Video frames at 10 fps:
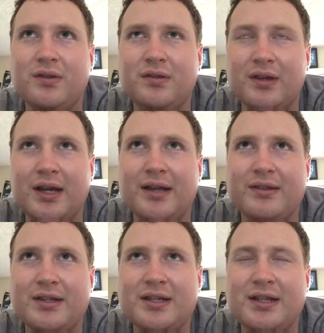the guy
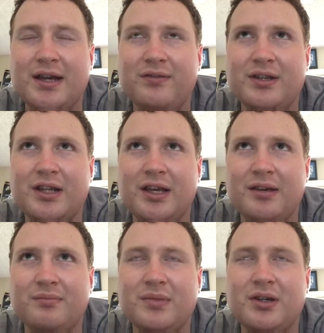that didn't have a name,
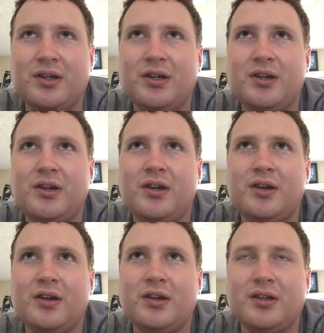
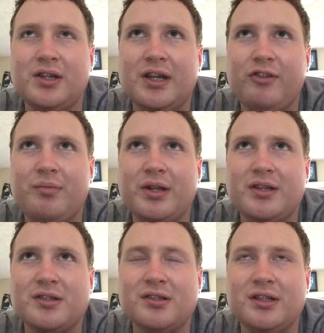didn't have a
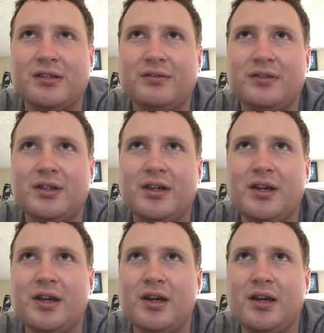place to live,
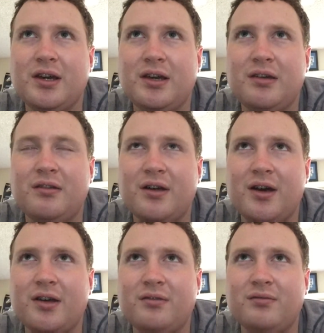he
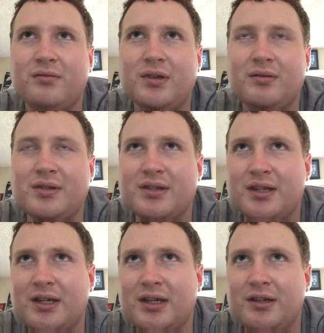thought he was
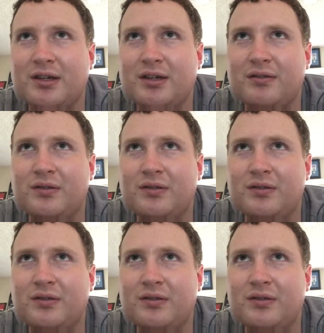thinking of